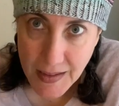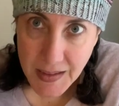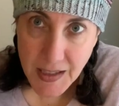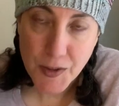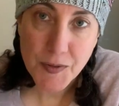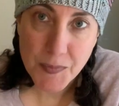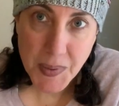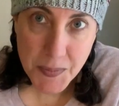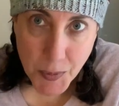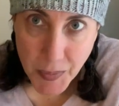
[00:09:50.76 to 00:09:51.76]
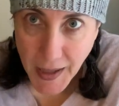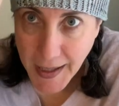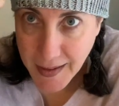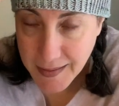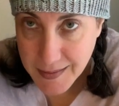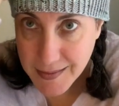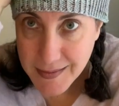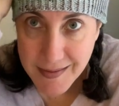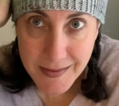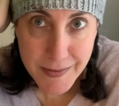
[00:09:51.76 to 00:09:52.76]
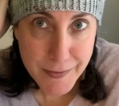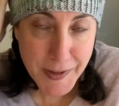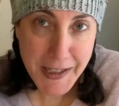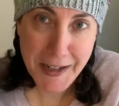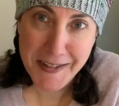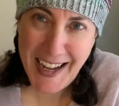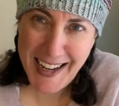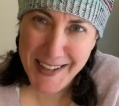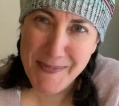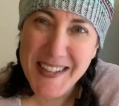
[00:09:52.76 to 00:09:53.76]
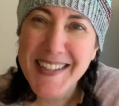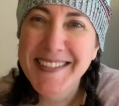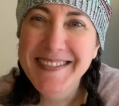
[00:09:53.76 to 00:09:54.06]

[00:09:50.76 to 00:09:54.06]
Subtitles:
you know, people playing video games.